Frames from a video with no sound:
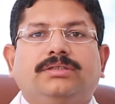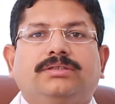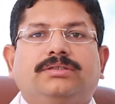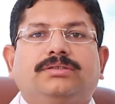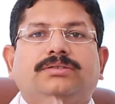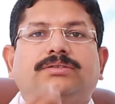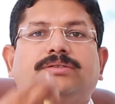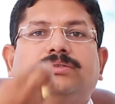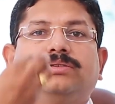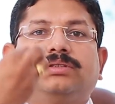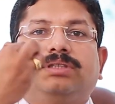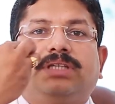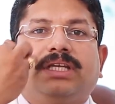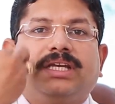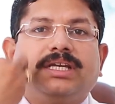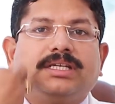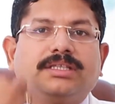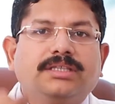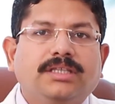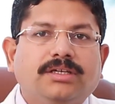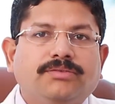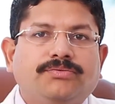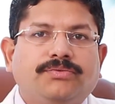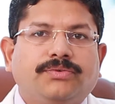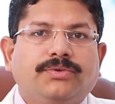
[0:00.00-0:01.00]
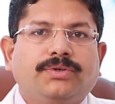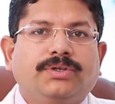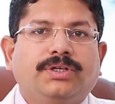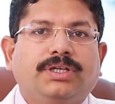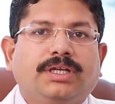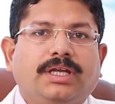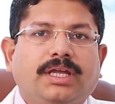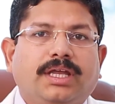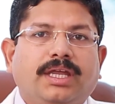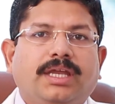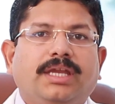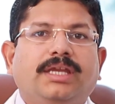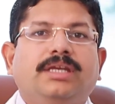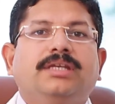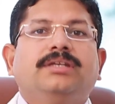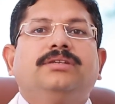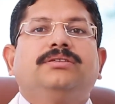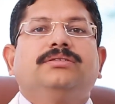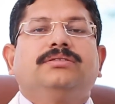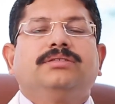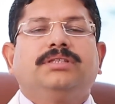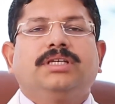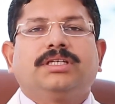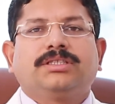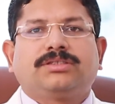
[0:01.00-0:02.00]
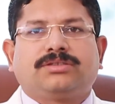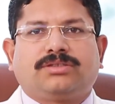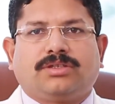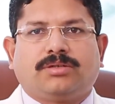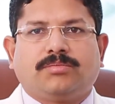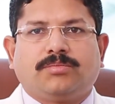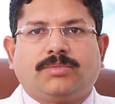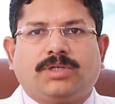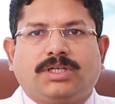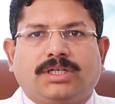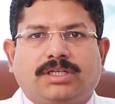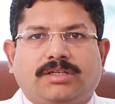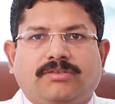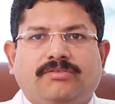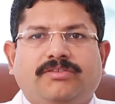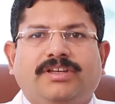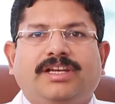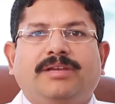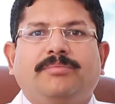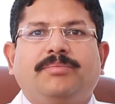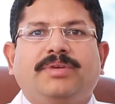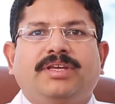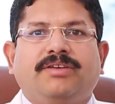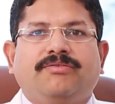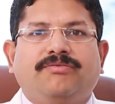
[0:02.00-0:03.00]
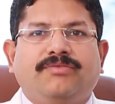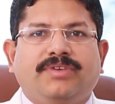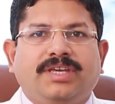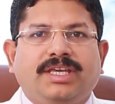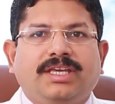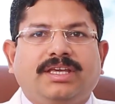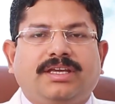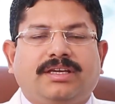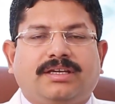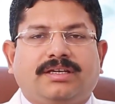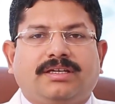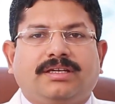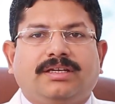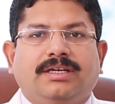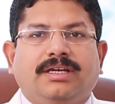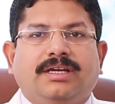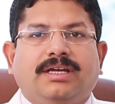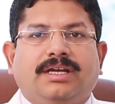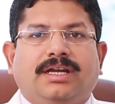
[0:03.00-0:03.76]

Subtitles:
to take the food into the stomach will be weak,